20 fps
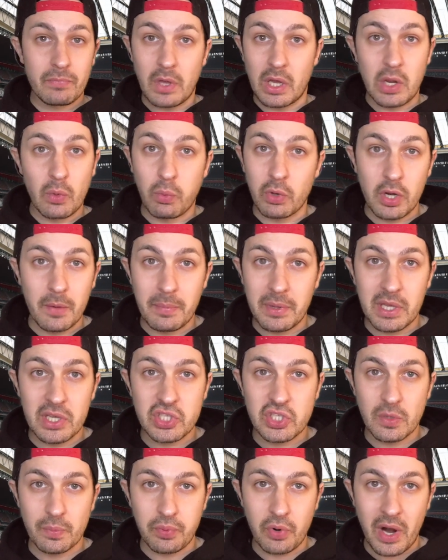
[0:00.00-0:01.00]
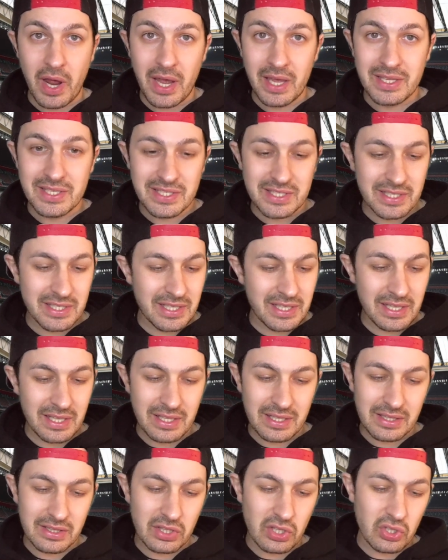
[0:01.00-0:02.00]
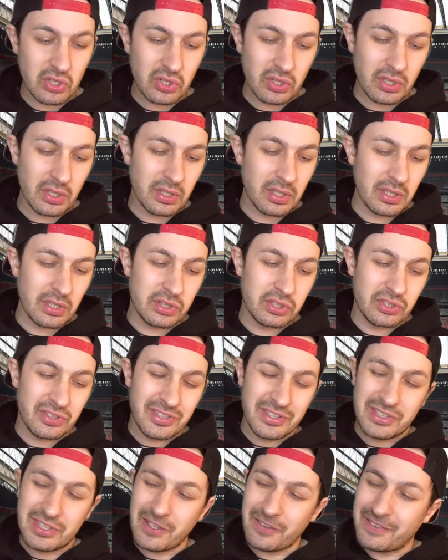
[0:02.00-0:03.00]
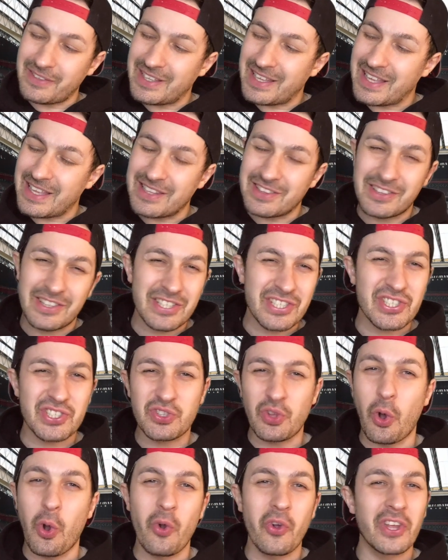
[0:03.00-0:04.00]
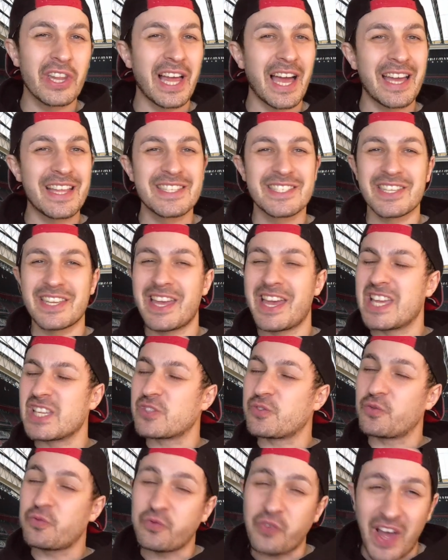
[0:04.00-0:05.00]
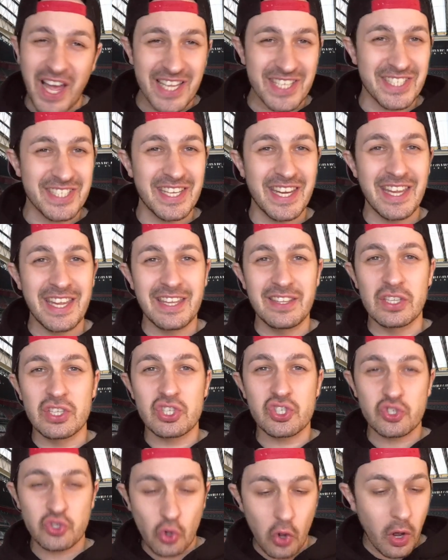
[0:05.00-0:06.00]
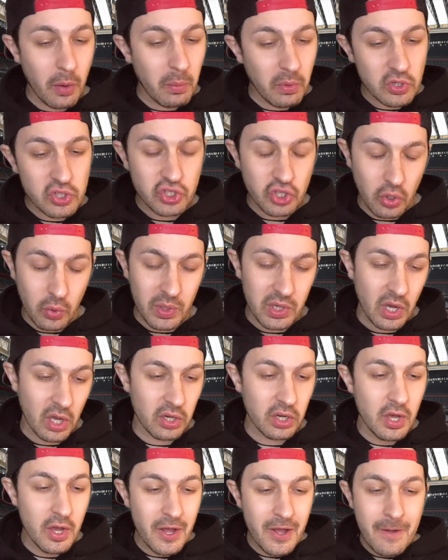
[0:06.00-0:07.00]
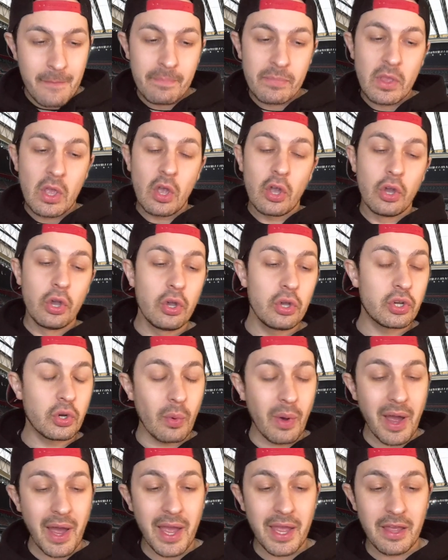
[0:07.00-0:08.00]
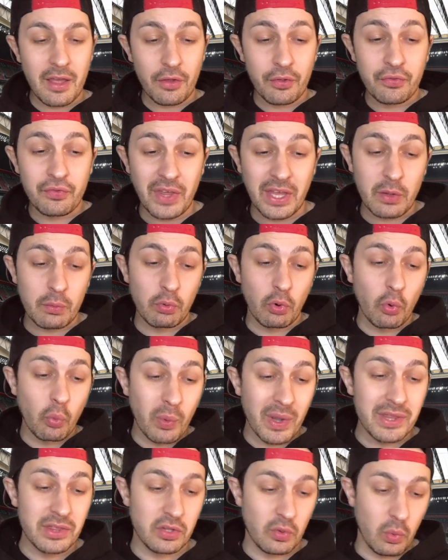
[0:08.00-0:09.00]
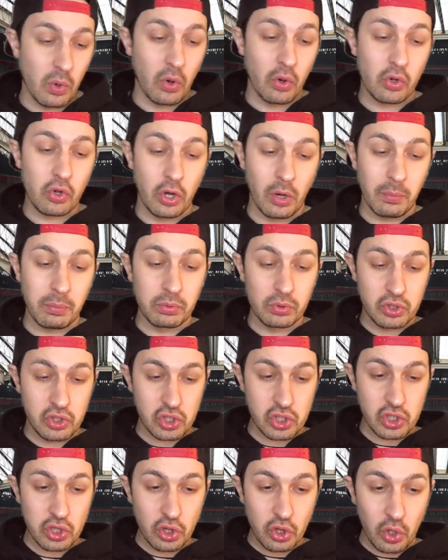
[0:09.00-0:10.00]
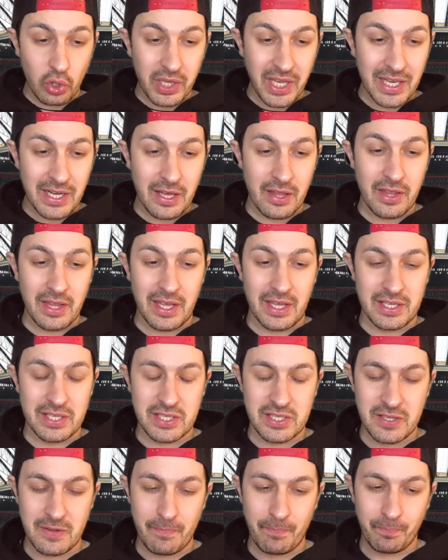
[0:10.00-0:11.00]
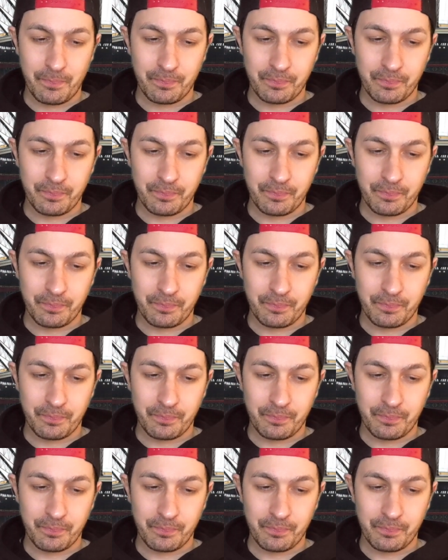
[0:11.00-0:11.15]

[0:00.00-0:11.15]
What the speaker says: and it wouldn't be a surprise. The storylines here is fascinating. There's so much going on. Who do I think will win the World Cup? Just looking at this,